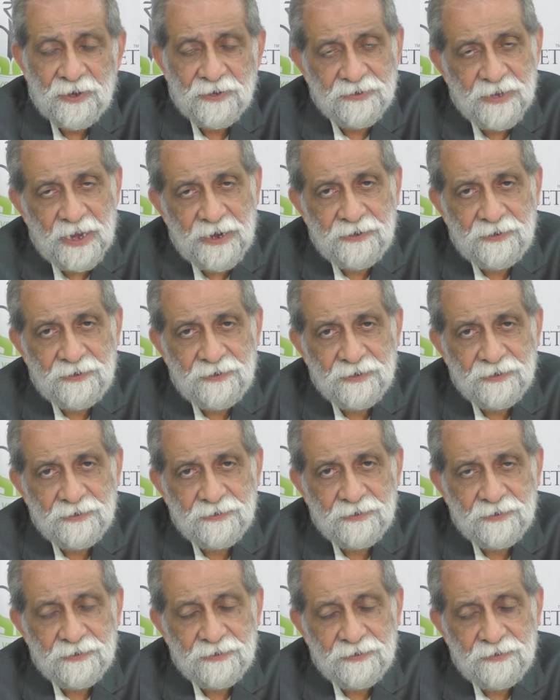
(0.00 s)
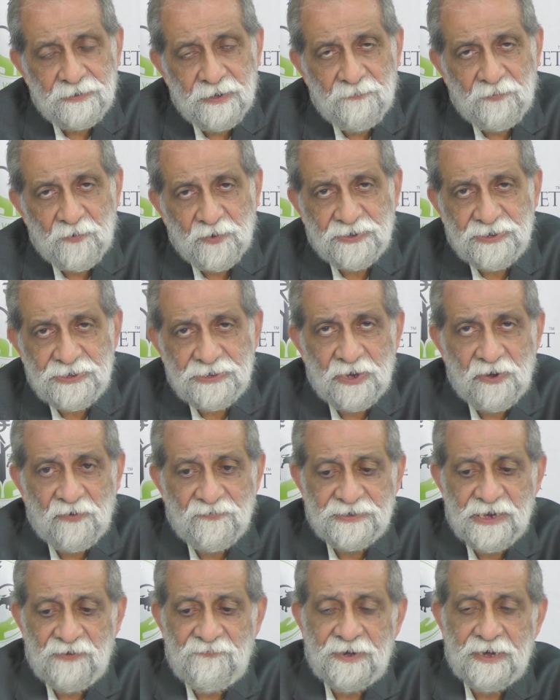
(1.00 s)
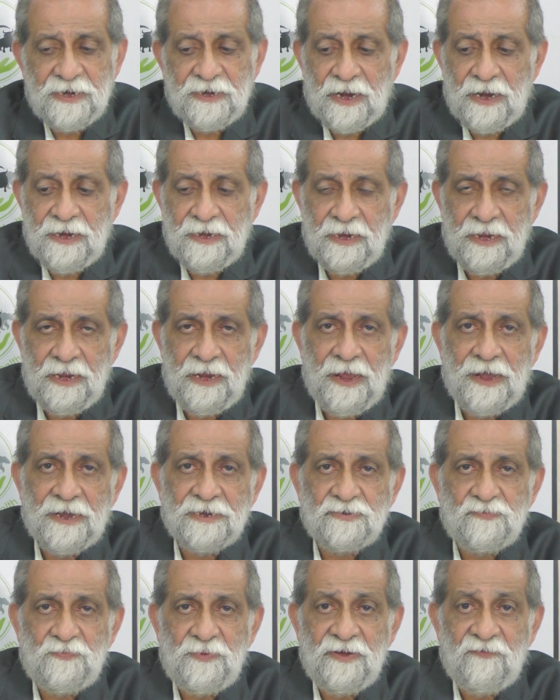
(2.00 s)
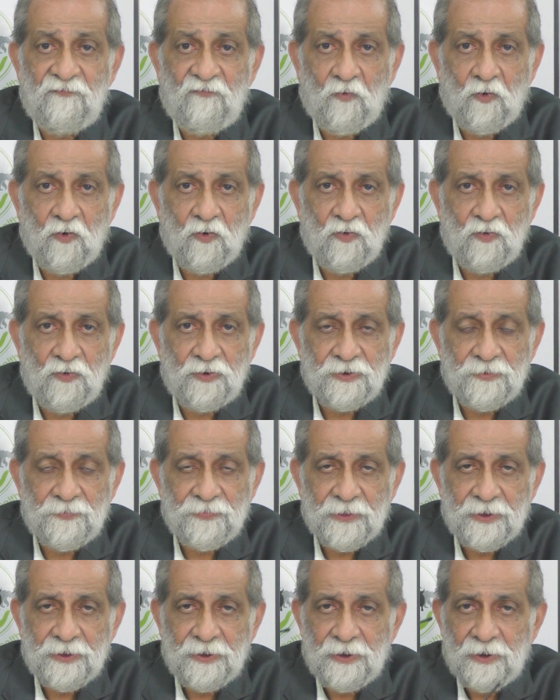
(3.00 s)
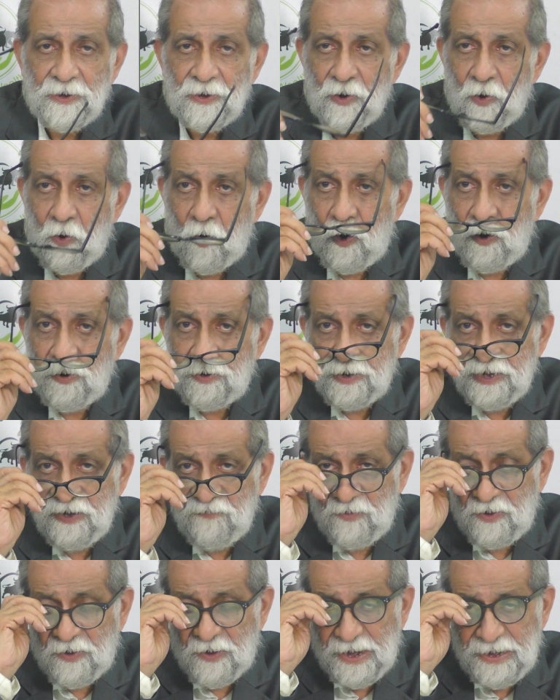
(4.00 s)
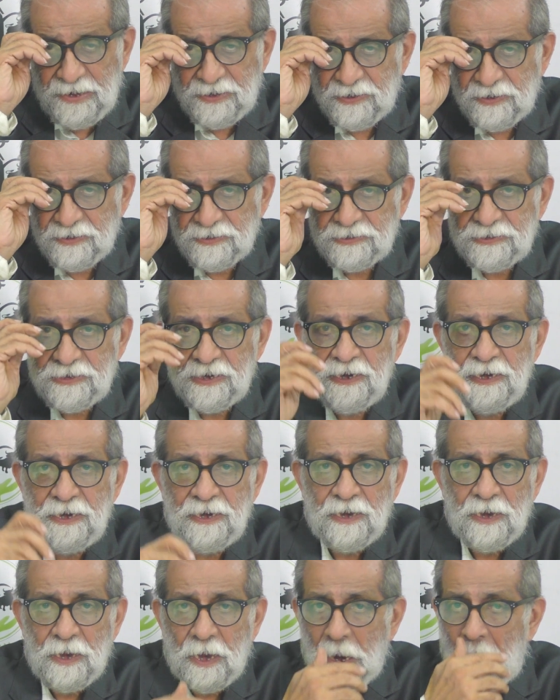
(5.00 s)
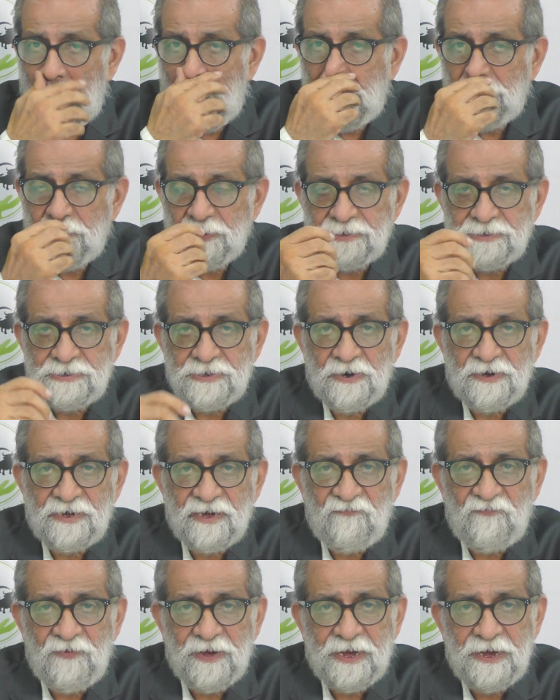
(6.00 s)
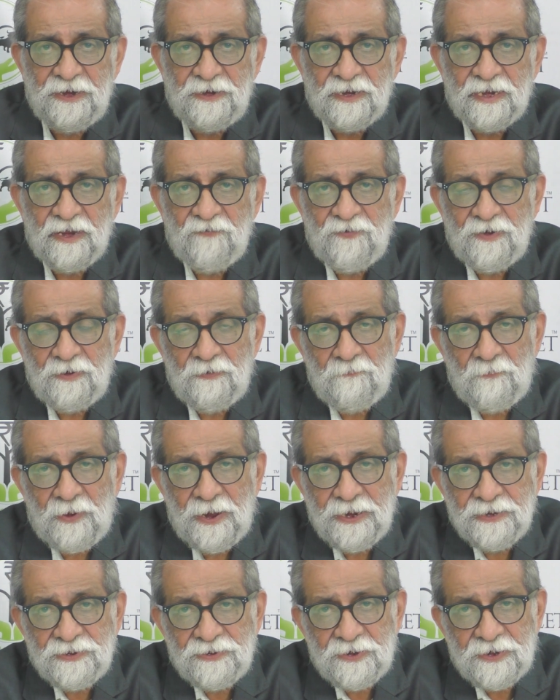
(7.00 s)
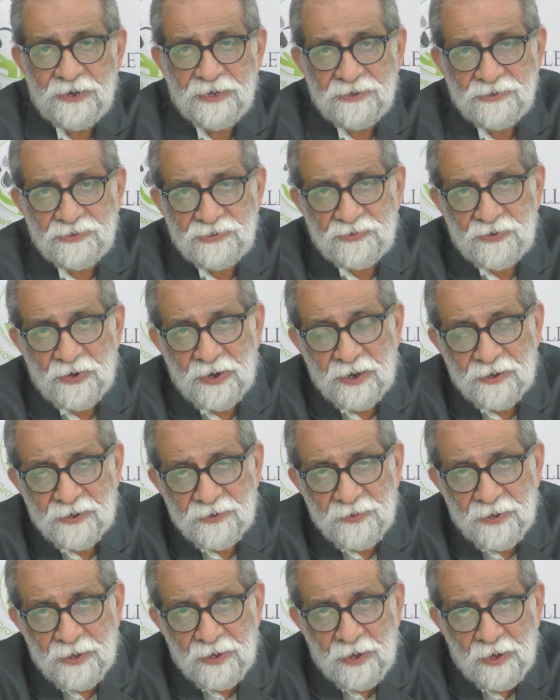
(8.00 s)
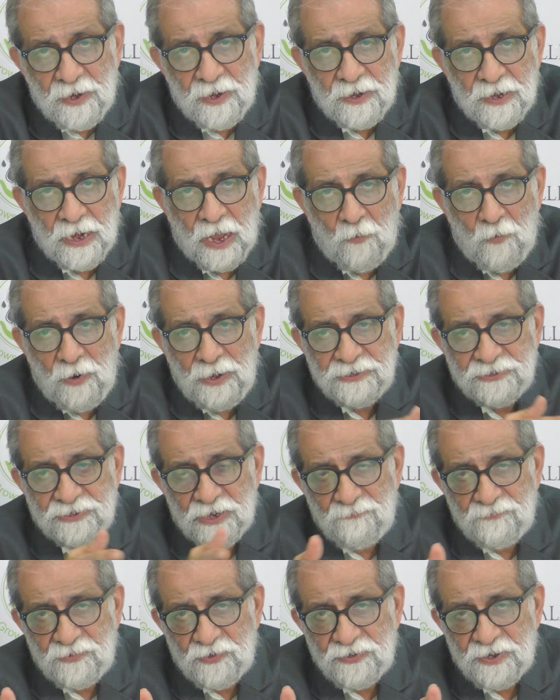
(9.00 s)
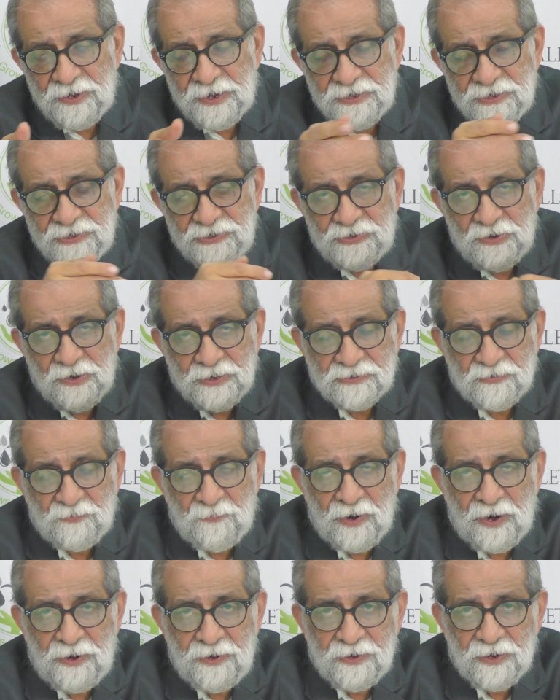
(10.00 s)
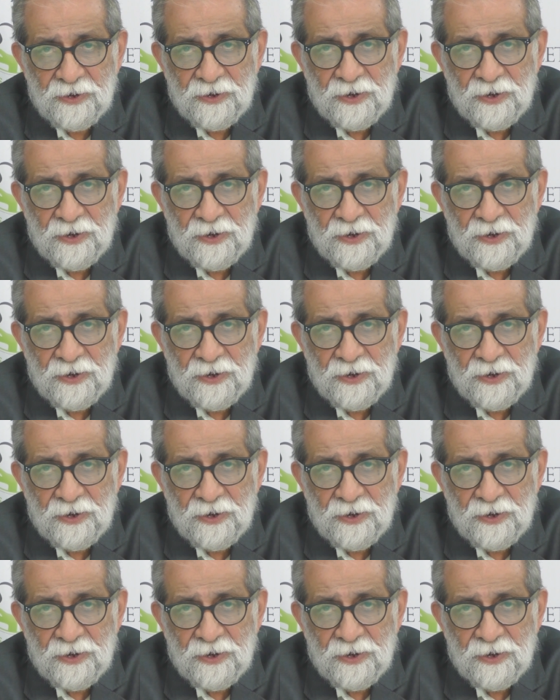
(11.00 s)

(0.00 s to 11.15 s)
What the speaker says: that the procedure of 79A has been followed. Or he will write and say, I have a certificate given by the registrar. Now I'll jump to the registrar's part.